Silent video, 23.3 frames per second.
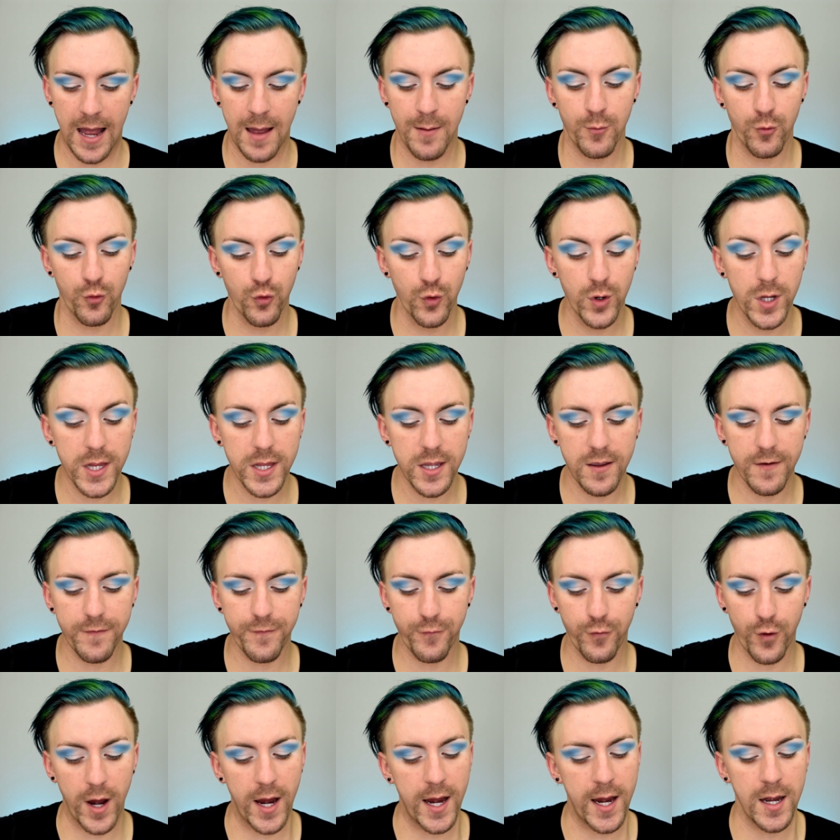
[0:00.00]
I'm really
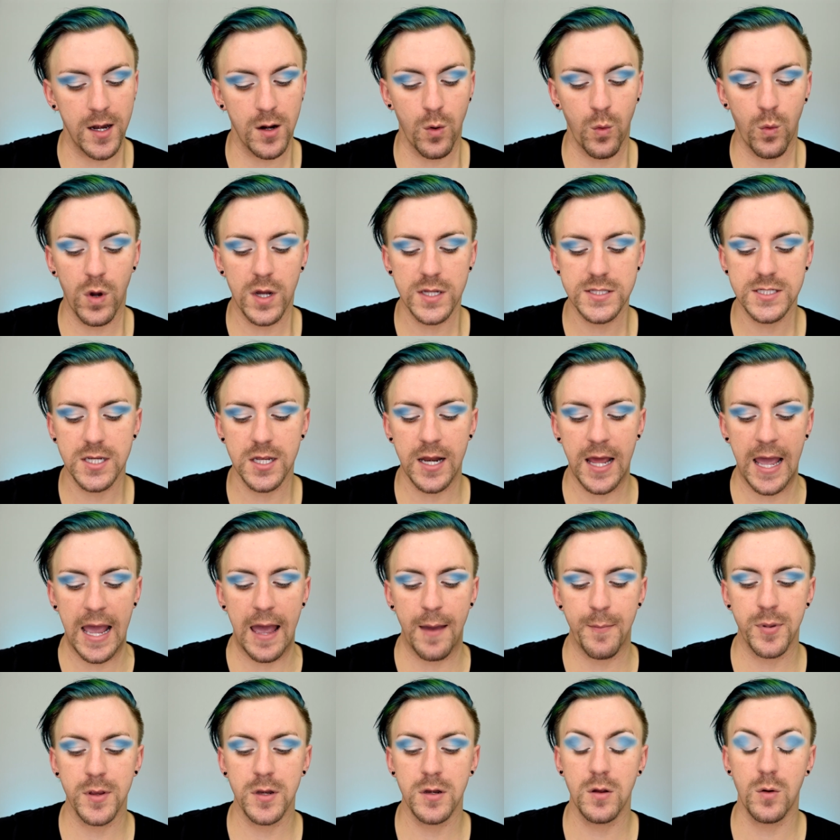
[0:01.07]
afraid what's going to
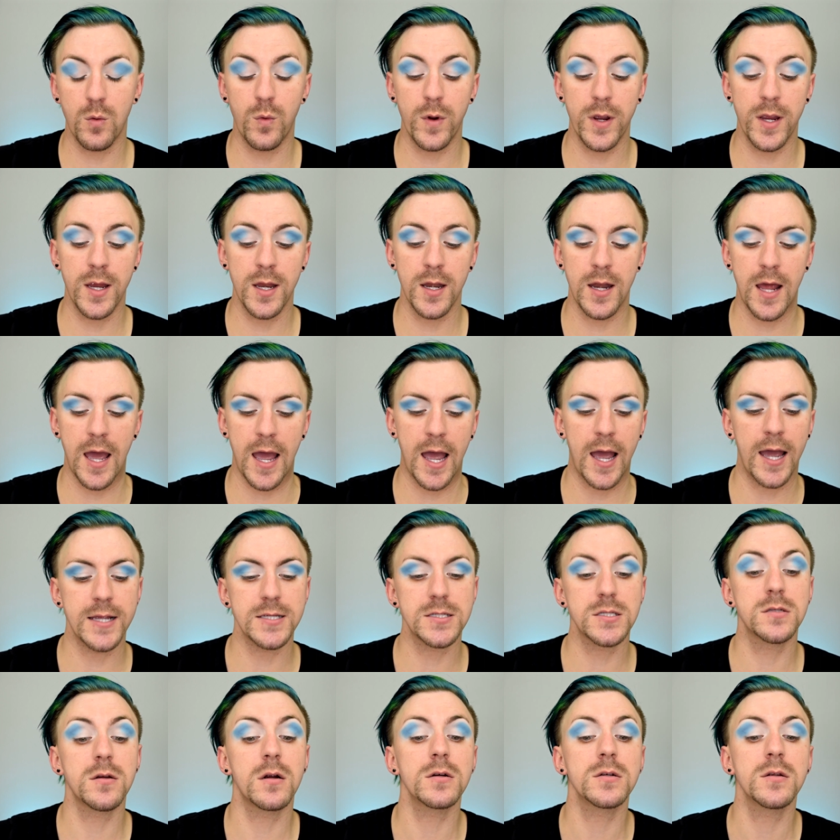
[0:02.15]
happen when I
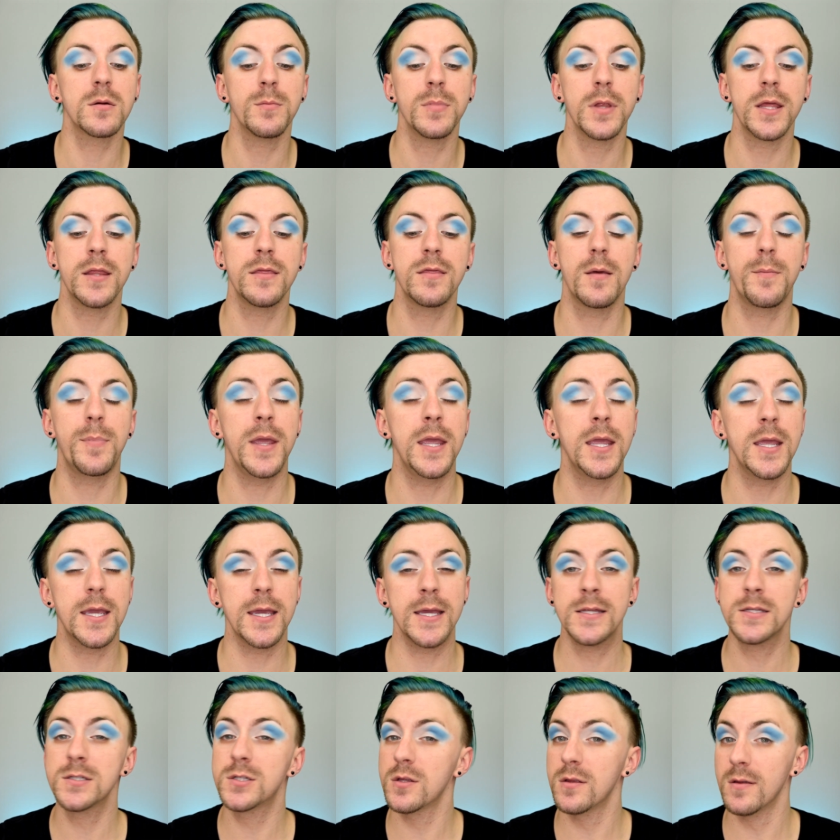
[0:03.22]
start to blend the pink
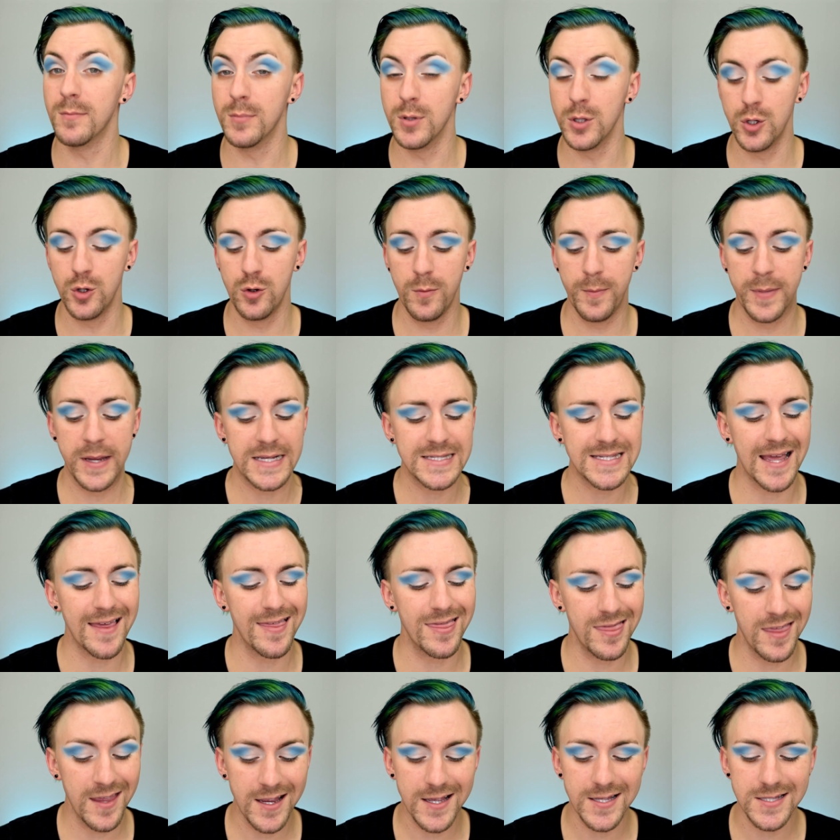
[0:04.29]
into the blue because I
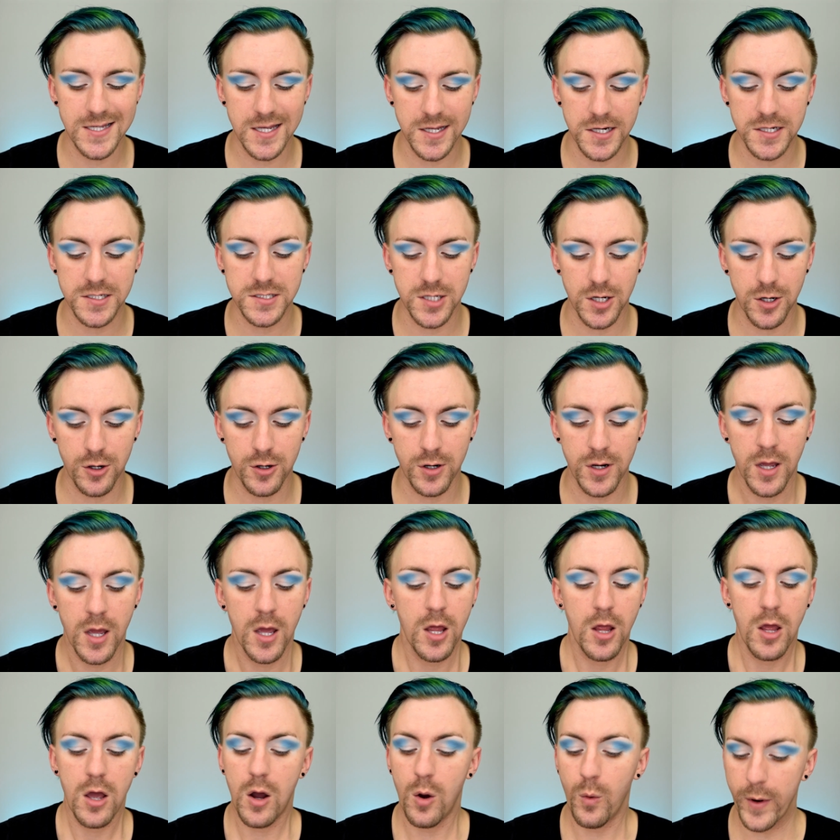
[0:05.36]
think it's going to turn
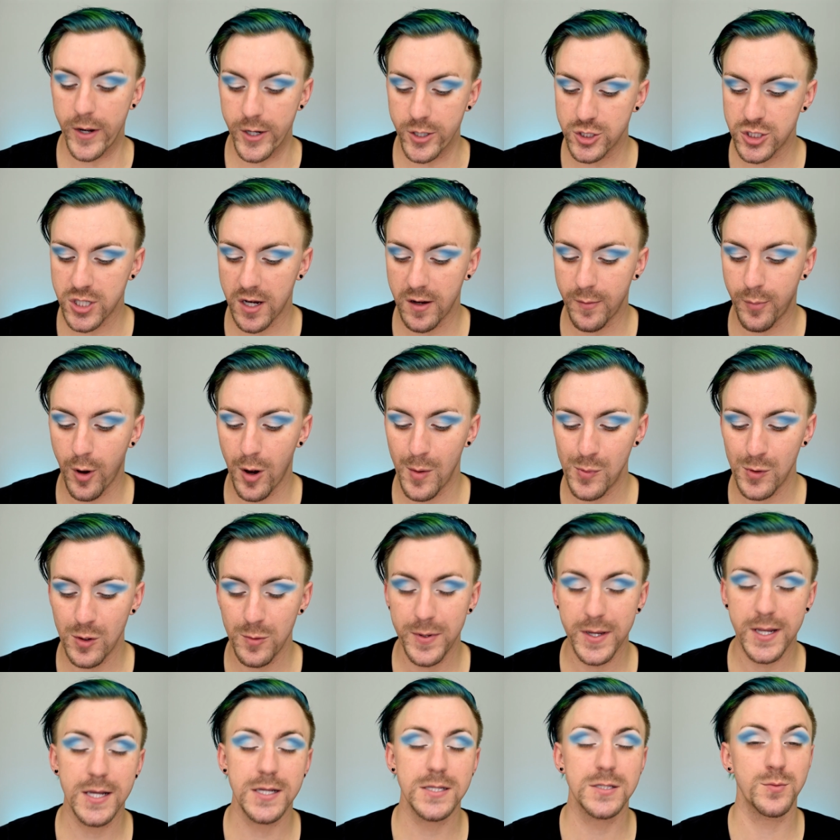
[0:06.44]
a weird shade of purple
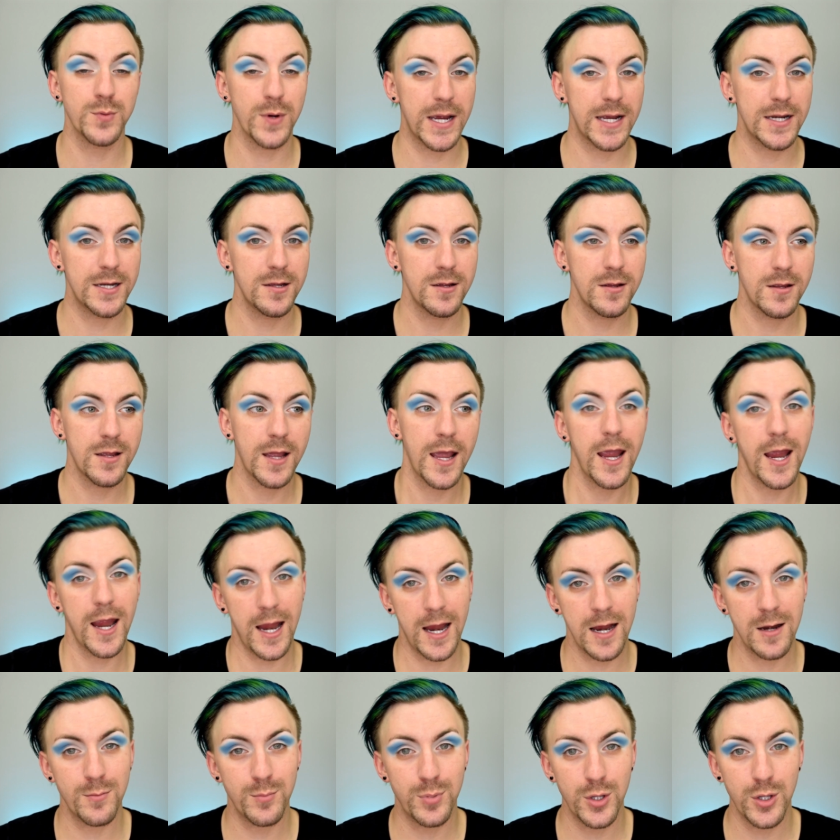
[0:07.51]
because red
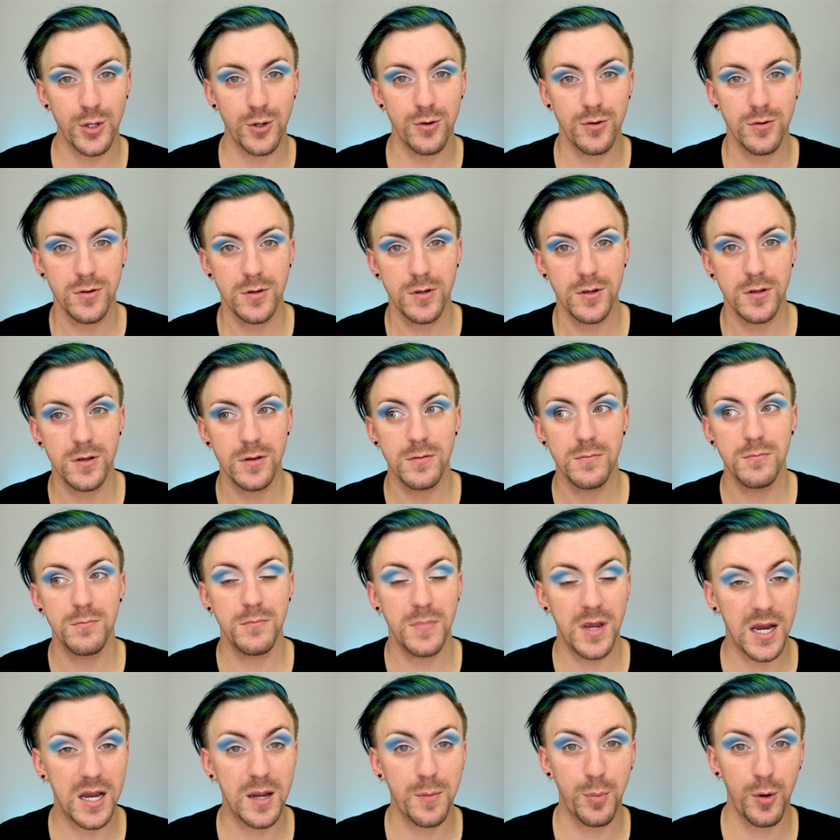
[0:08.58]
and blue
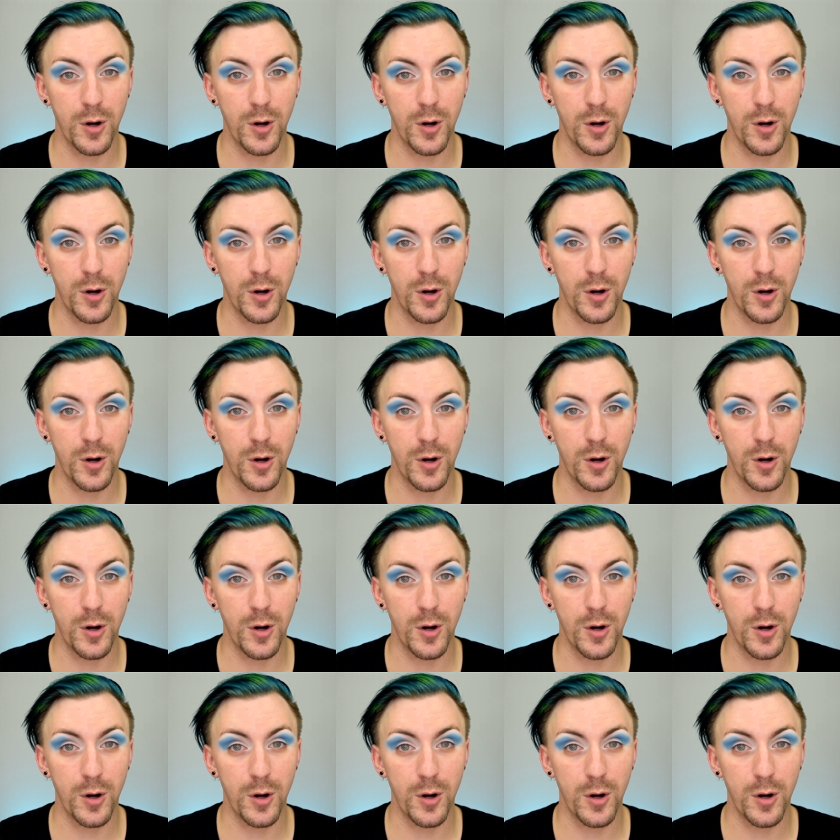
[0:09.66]
make